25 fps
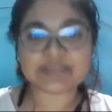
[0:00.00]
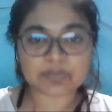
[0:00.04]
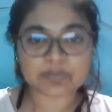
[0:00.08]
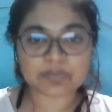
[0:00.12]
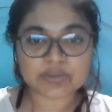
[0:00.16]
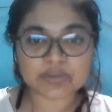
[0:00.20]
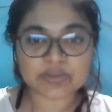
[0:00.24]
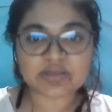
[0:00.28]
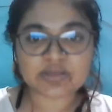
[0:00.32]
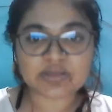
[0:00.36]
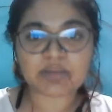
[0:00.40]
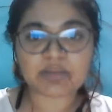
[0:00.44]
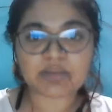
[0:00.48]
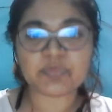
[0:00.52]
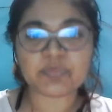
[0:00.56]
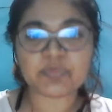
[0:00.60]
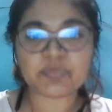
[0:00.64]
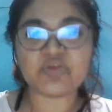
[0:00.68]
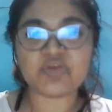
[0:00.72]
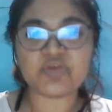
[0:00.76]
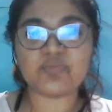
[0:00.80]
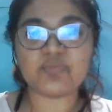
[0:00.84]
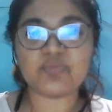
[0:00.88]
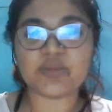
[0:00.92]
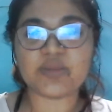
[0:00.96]
the number of
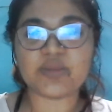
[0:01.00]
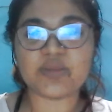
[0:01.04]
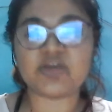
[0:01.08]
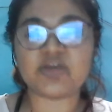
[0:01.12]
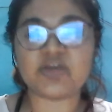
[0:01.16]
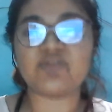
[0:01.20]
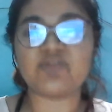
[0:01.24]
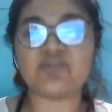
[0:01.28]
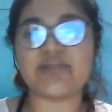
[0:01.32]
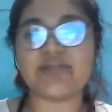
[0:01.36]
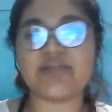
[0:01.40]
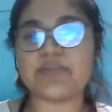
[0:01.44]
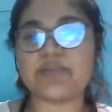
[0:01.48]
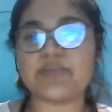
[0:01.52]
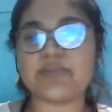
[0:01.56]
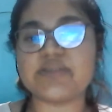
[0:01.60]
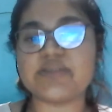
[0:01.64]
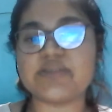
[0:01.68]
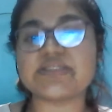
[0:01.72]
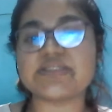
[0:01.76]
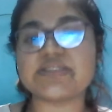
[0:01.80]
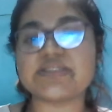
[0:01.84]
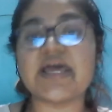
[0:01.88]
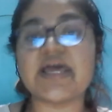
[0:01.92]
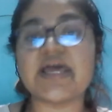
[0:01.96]
period of elements
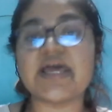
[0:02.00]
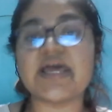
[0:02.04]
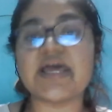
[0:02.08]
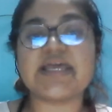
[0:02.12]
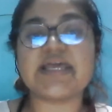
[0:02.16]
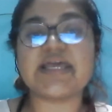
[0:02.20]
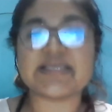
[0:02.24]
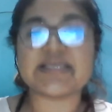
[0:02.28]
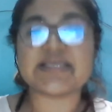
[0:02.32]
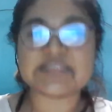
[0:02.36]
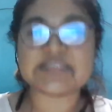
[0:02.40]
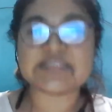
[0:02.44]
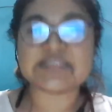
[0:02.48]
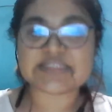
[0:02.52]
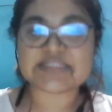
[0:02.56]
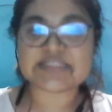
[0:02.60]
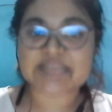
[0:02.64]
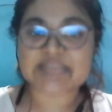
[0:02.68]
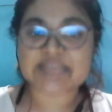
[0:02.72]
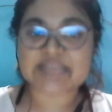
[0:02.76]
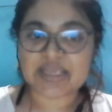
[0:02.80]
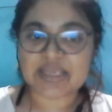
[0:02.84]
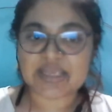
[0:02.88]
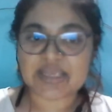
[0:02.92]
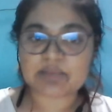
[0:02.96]
is
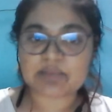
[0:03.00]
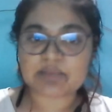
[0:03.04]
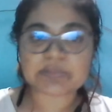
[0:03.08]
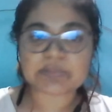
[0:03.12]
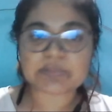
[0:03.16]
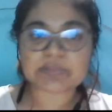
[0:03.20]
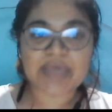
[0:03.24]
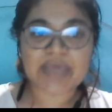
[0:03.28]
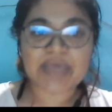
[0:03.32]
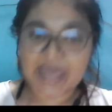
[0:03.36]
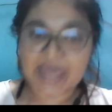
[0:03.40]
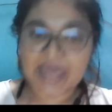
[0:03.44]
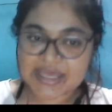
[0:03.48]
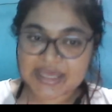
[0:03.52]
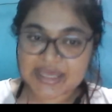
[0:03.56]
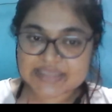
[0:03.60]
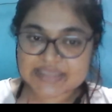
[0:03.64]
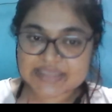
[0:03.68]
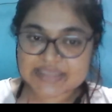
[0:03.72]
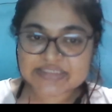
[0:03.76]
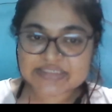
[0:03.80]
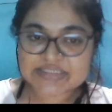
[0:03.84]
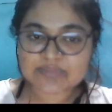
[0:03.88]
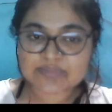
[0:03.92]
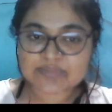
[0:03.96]
same as?